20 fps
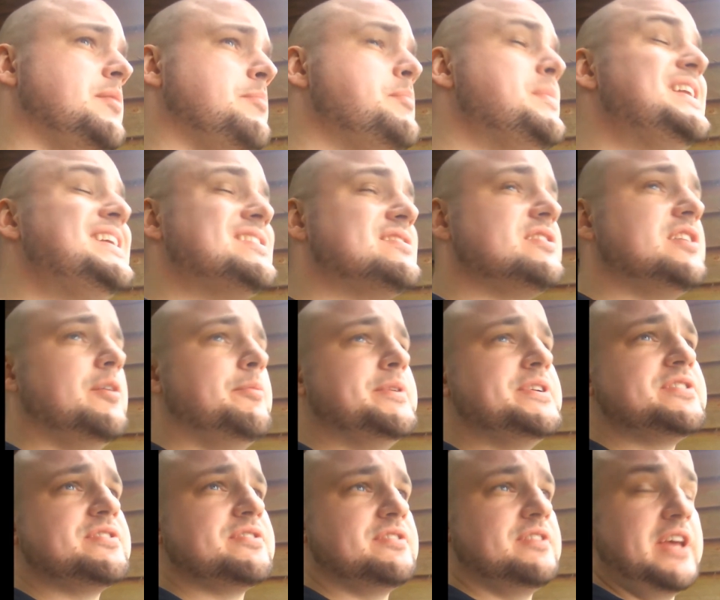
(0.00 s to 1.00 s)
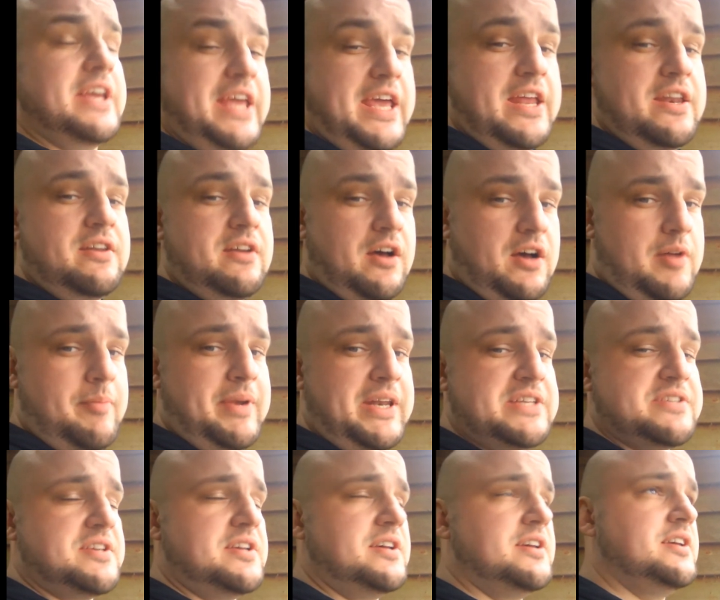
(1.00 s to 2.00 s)
Melissa Lomis, again, hi
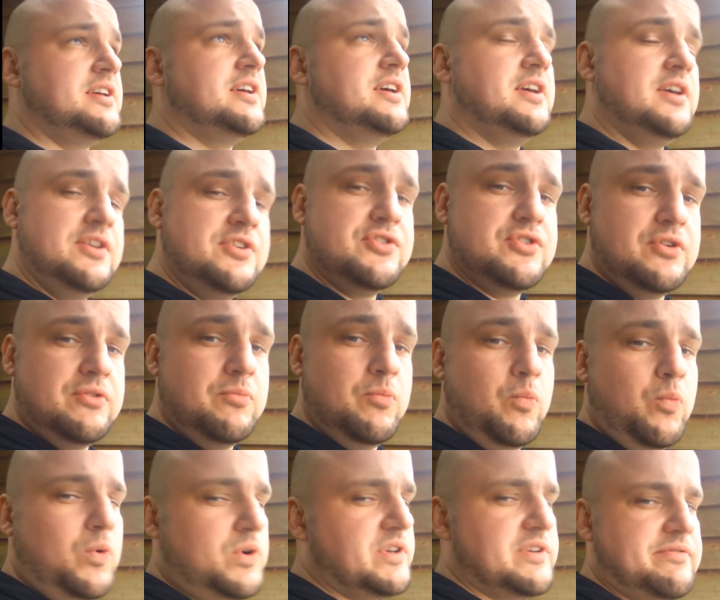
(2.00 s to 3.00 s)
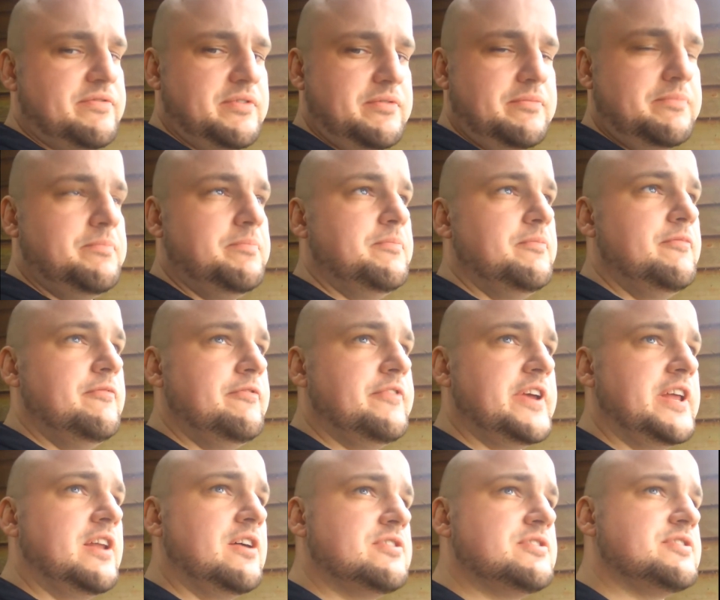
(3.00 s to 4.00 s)
Melissa, doing wonderful
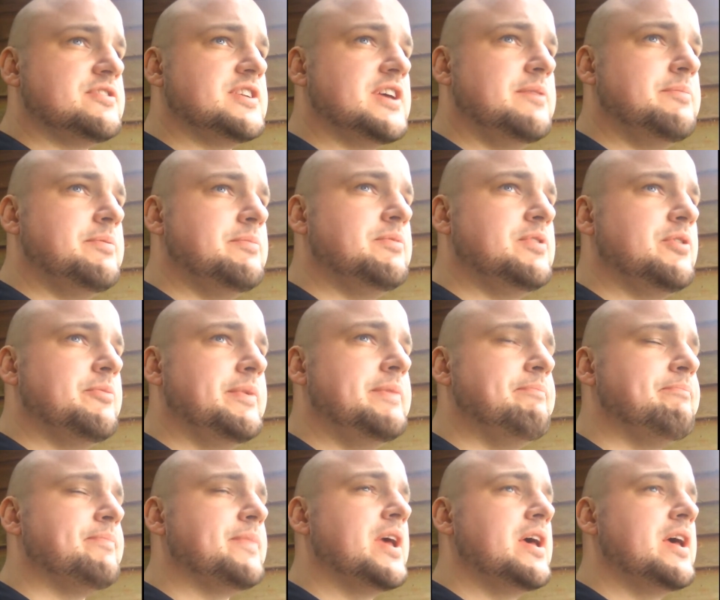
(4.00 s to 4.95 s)
vlogs, keep them coming.